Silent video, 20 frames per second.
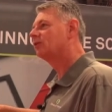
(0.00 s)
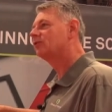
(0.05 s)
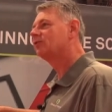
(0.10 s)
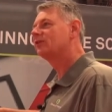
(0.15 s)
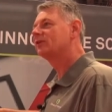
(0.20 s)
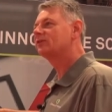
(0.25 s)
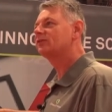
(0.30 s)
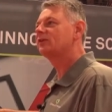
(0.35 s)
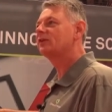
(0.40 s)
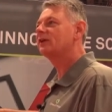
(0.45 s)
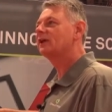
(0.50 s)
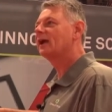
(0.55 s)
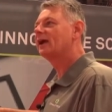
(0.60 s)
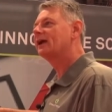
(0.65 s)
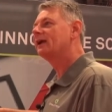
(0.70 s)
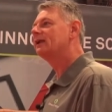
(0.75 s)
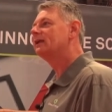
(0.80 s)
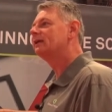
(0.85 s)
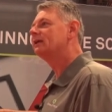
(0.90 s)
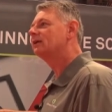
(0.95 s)
in 60,
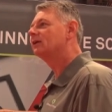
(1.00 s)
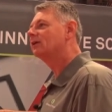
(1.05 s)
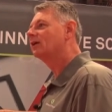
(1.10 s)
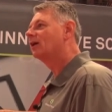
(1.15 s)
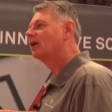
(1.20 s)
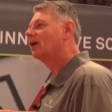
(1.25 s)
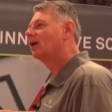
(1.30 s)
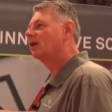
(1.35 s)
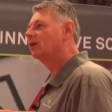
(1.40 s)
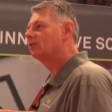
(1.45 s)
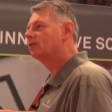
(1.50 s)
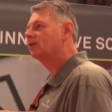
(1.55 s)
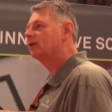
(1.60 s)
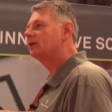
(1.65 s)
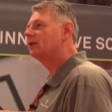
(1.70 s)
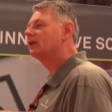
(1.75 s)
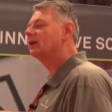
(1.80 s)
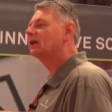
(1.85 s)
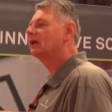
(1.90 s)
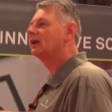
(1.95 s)
80,
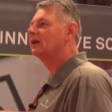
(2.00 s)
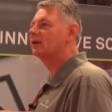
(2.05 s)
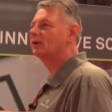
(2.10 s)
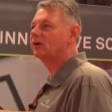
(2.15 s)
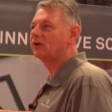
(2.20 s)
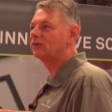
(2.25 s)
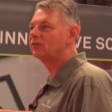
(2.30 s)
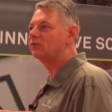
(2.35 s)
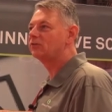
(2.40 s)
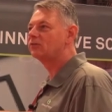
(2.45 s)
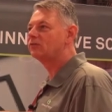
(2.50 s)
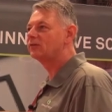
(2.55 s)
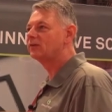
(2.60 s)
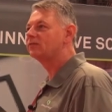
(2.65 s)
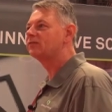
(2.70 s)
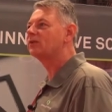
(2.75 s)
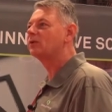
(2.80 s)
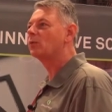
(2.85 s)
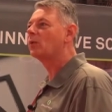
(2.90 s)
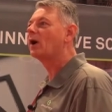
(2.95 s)
100, and
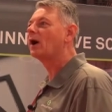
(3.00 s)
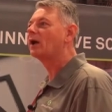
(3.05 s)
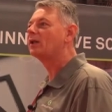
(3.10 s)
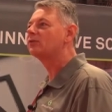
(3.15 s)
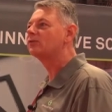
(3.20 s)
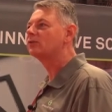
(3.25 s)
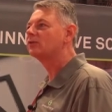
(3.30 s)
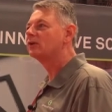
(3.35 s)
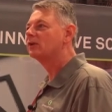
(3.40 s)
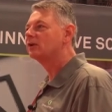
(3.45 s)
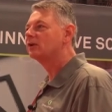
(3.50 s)
150 watts.